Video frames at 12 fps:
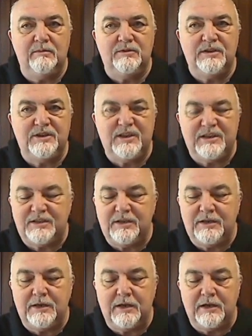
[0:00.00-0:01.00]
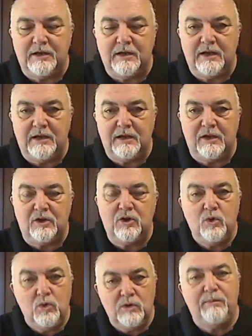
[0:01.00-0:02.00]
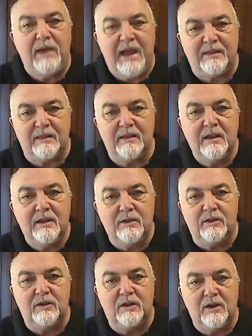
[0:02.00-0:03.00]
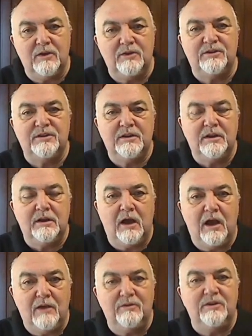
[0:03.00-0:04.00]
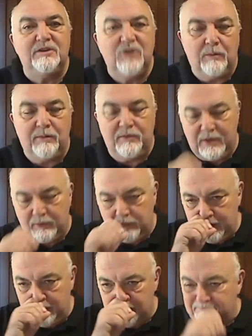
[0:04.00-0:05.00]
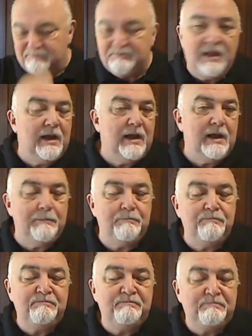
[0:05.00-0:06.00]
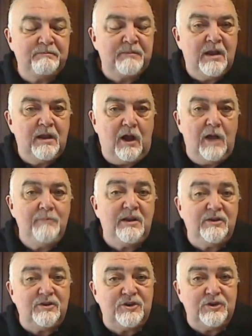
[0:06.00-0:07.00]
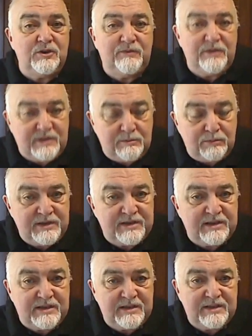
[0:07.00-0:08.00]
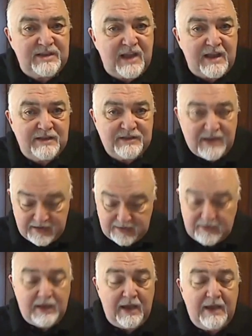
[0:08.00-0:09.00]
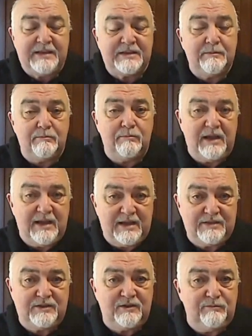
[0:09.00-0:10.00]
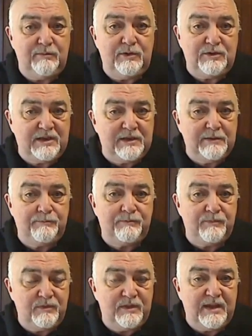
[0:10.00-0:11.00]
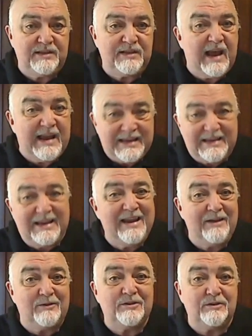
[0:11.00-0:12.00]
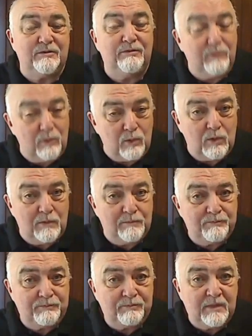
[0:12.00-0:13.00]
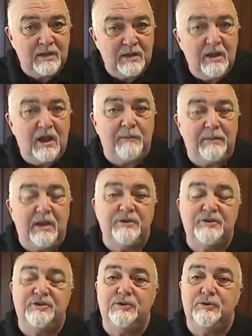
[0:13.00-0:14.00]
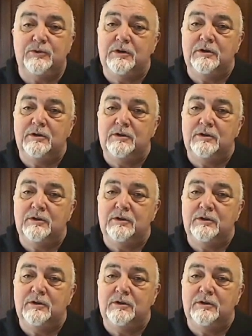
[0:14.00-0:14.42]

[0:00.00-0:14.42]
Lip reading: suggesting a chord pattern that goes over the top of that rhythm. I'm going to choose, for simplicity's sake, 8 bars of music. That's 8 counts of 4. I'm going to do